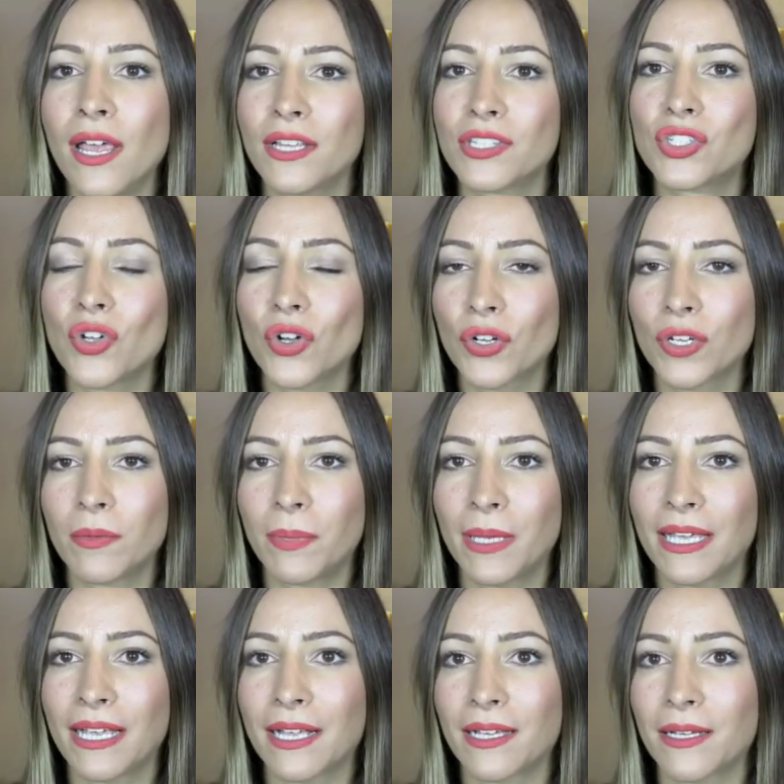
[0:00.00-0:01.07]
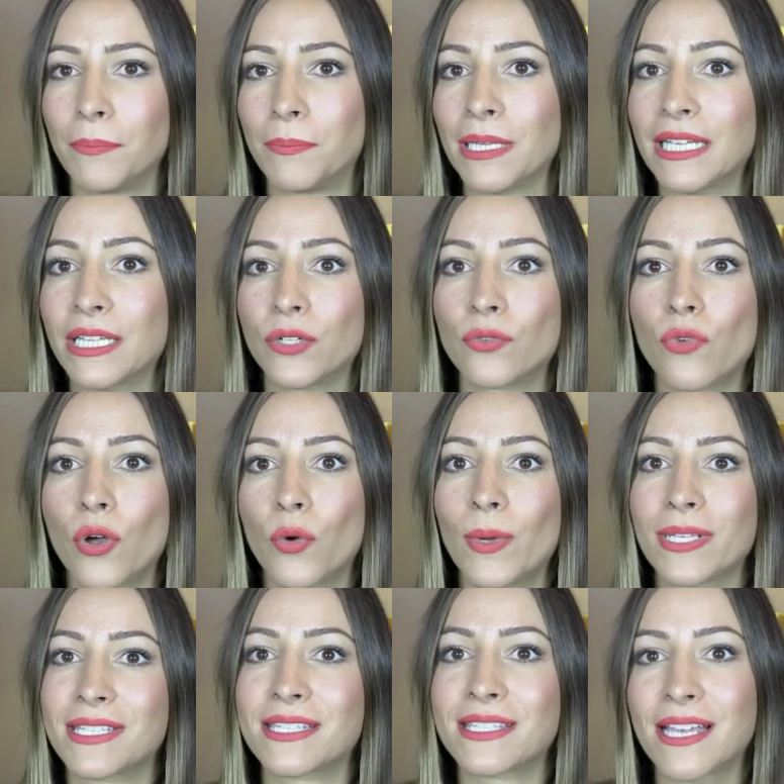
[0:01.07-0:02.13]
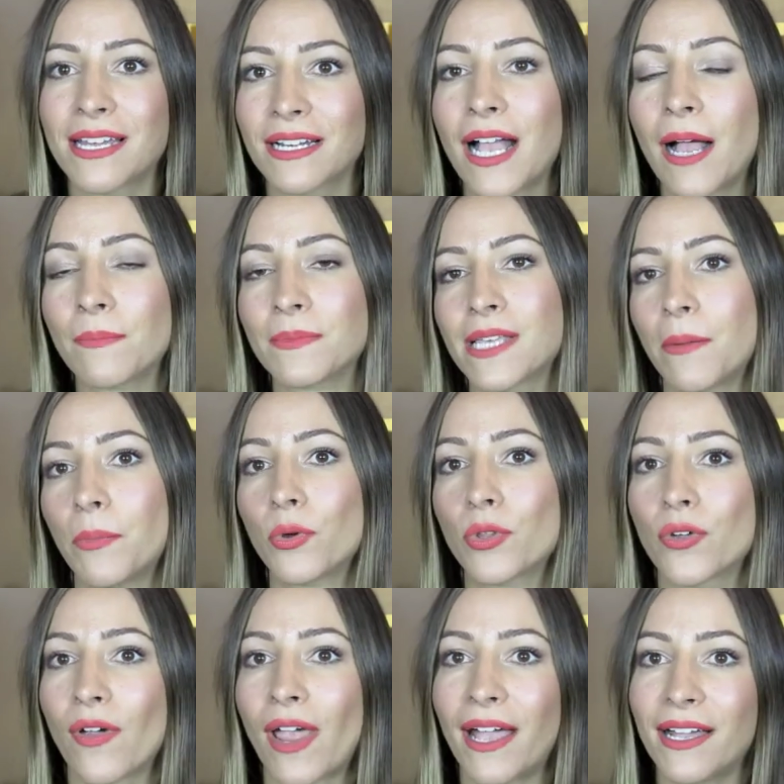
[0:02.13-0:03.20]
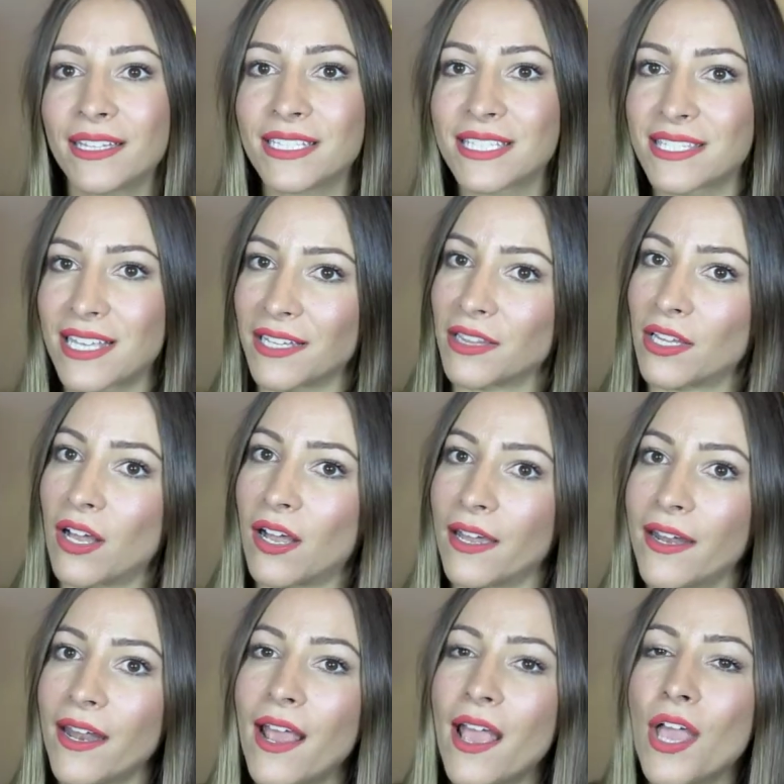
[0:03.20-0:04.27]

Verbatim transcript: It's not going to be completely wrong once the sun comes up or they're out in the sunlight.